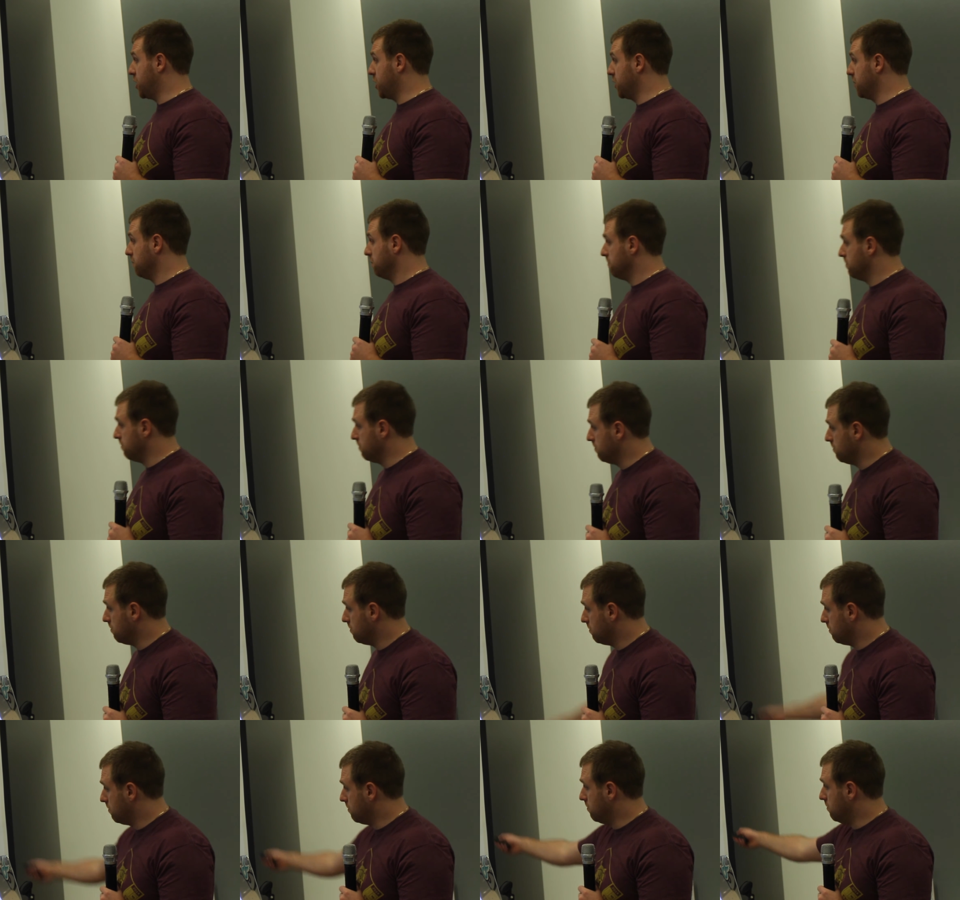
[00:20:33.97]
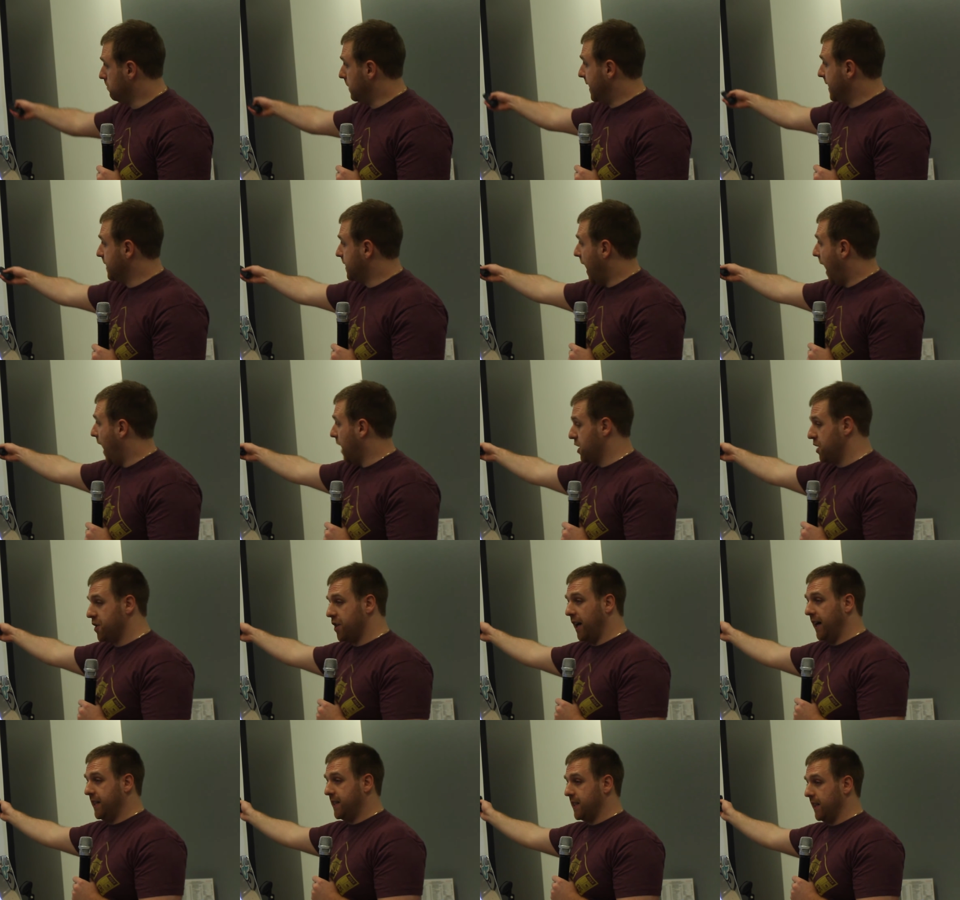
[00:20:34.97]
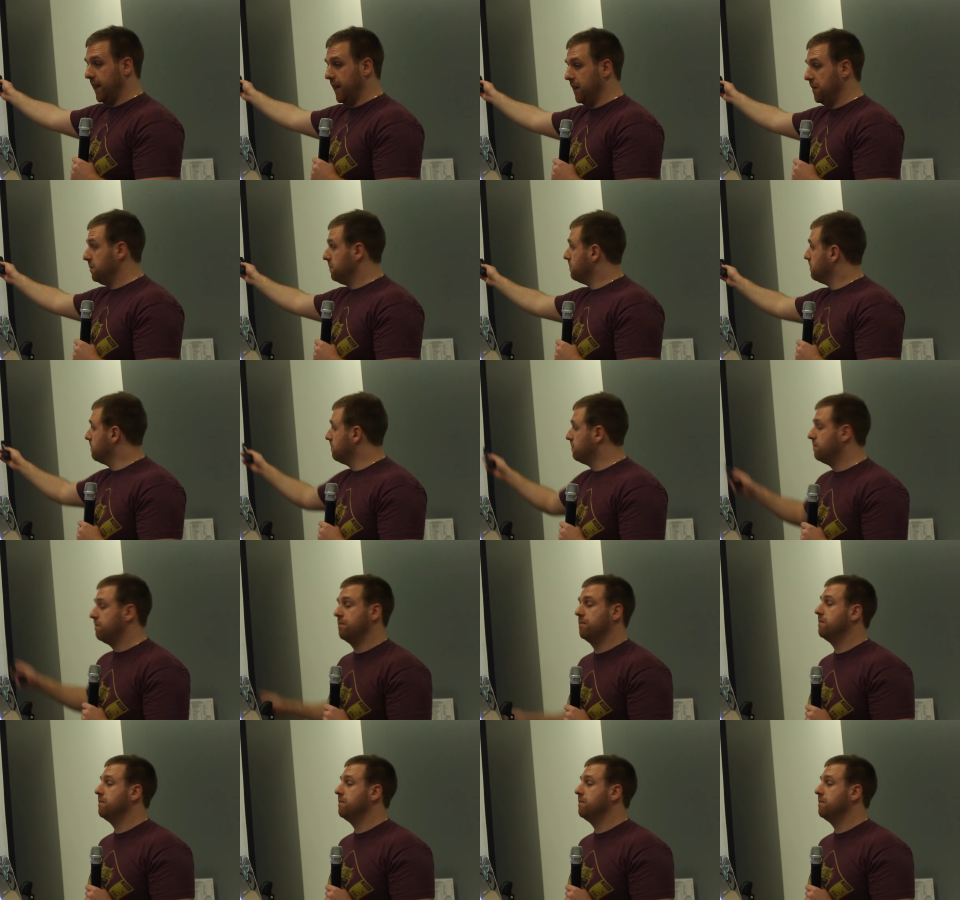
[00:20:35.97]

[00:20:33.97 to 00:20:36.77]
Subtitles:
which means actions are isolated,